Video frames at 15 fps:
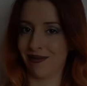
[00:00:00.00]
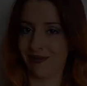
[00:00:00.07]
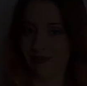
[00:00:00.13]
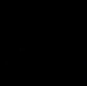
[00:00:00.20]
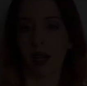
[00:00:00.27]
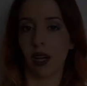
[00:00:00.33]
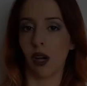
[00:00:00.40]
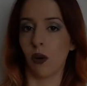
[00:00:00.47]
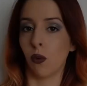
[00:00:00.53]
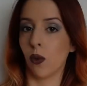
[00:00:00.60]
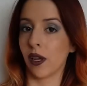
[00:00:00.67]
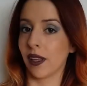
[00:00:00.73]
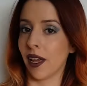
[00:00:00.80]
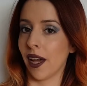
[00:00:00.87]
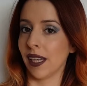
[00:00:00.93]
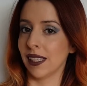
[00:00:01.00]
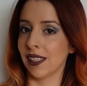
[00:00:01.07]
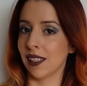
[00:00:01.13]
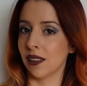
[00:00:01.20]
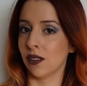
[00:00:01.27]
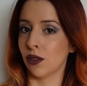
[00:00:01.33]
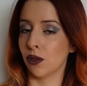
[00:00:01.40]
What I
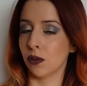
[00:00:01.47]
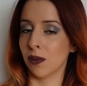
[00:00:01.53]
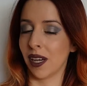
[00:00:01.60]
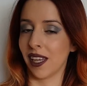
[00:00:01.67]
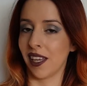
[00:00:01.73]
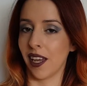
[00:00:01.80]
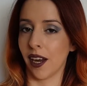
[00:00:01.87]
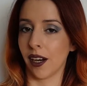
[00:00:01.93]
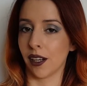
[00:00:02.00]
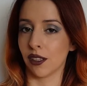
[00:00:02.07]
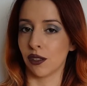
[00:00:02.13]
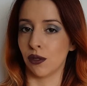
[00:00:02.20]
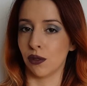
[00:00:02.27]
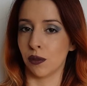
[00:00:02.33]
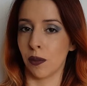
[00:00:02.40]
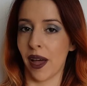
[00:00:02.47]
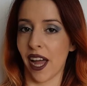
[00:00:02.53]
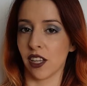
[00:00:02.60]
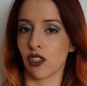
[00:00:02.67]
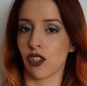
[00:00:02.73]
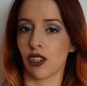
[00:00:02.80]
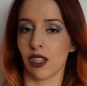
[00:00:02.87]
did to my hair to
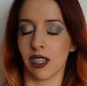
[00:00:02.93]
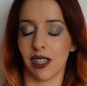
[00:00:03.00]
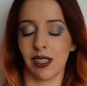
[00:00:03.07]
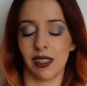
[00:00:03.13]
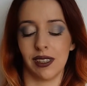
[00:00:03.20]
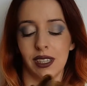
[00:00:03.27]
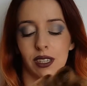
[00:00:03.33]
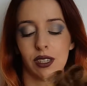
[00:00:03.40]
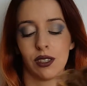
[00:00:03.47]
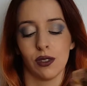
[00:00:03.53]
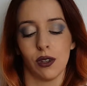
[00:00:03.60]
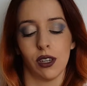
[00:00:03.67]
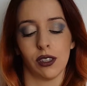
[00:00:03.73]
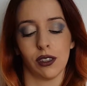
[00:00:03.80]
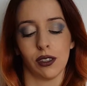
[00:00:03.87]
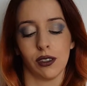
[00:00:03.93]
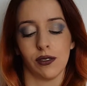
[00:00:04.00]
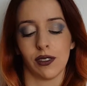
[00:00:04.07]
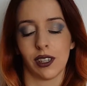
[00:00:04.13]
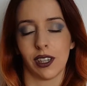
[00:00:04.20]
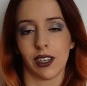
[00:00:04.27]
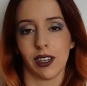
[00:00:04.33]
match this sort
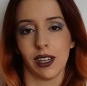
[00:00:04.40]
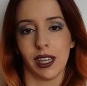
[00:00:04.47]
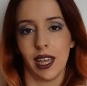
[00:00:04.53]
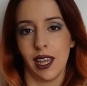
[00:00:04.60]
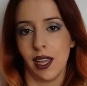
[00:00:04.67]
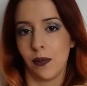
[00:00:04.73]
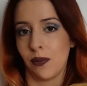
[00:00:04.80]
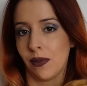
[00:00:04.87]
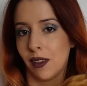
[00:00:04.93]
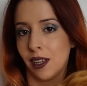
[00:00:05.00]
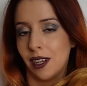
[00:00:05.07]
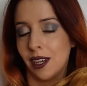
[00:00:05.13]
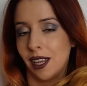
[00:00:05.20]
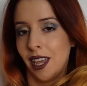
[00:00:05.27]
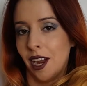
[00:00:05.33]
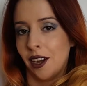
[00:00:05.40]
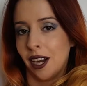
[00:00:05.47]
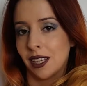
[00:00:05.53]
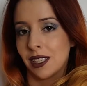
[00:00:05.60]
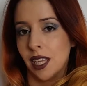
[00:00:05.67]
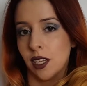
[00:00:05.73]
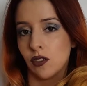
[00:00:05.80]
of curly hair
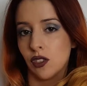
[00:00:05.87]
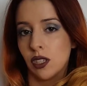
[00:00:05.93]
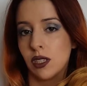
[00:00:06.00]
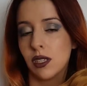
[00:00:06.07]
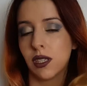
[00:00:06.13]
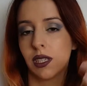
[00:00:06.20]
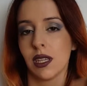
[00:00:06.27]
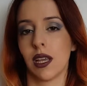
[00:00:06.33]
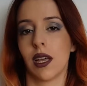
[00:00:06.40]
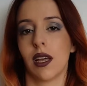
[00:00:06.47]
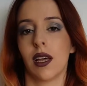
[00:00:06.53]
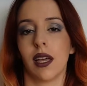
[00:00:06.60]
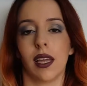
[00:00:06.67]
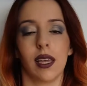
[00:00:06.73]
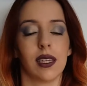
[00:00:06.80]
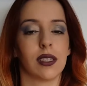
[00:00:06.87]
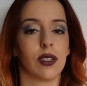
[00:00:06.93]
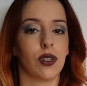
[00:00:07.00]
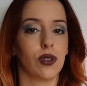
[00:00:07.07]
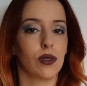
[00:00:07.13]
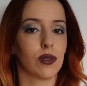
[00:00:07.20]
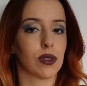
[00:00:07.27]
extensions
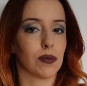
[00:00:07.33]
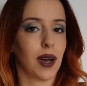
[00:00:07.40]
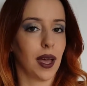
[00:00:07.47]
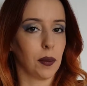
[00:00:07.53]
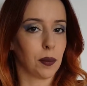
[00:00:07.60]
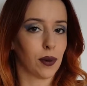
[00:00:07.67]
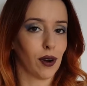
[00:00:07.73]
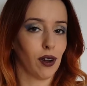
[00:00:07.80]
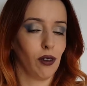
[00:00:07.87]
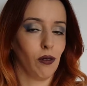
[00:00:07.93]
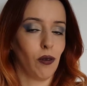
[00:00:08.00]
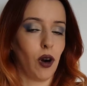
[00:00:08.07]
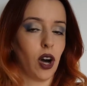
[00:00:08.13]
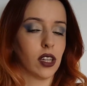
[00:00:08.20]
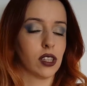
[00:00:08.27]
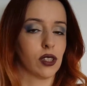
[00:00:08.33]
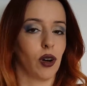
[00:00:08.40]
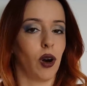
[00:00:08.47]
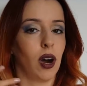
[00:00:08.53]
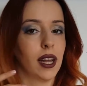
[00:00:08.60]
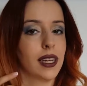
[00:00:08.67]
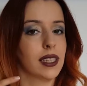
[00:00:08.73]
is use my pearl wand
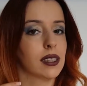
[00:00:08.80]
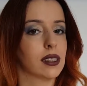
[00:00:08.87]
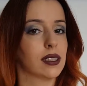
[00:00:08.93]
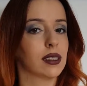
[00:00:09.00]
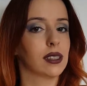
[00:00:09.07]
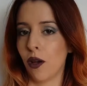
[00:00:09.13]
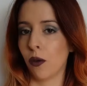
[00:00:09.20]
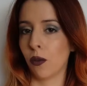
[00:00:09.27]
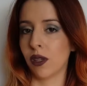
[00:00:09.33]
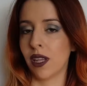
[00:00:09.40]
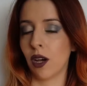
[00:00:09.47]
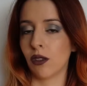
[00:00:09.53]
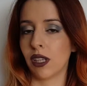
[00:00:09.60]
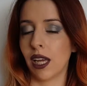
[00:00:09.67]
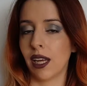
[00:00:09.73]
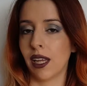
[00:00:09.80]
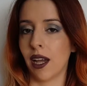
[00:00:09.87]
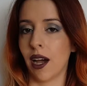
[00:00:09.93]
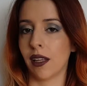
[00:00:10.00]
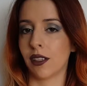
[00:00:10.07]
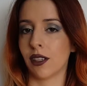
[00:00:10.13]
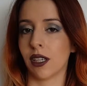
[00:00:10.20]
on it without any
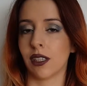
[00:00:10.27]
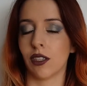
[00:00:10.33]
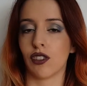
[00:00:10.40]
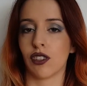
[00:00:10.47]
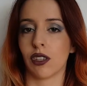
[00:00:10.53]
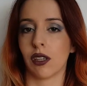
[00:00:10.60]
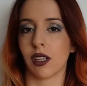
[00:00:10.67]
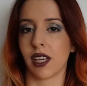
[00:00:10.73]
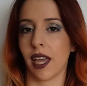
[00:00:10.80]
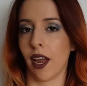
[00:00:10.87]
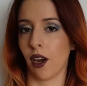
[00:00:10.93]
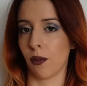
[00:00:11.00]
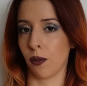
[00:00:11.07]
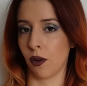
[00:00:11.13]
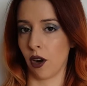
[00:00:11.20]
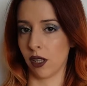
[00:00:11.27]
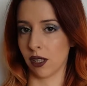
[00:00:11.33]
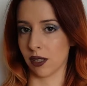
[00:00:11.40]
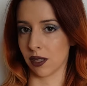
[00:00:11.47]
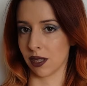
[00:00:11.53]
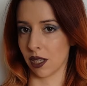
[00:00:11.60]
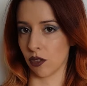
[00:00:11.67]
other additional hair
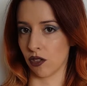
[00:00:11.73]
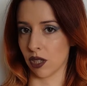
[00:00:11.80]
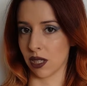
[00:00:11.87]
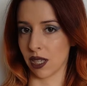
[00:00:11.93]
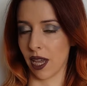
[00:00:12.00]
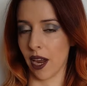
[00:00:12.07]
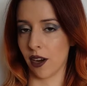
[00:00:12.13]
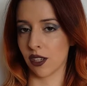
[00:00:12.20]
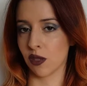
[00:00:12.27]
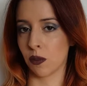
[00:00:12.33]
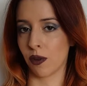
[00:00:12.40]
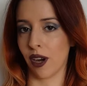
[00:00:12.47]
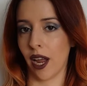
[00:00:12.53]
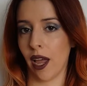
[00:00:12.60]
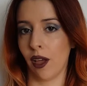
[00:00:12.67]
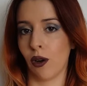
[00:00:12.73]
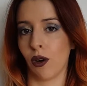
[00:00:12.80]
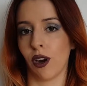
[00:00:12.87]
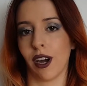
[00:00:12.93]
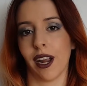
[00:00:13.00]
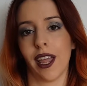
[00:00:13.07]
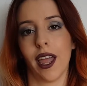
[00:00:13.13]
products such as hairspray
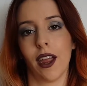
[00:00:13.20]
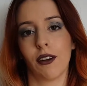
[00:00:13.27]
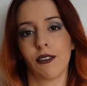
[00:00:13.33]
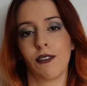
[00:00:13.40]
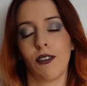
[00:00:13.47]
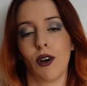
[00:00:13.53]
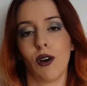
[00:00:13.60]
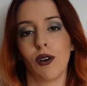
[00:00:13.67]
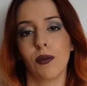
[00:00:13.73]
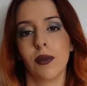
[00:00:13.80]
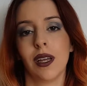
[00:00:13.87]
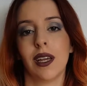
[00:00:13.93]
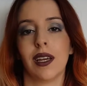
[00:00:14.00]
or hair foam.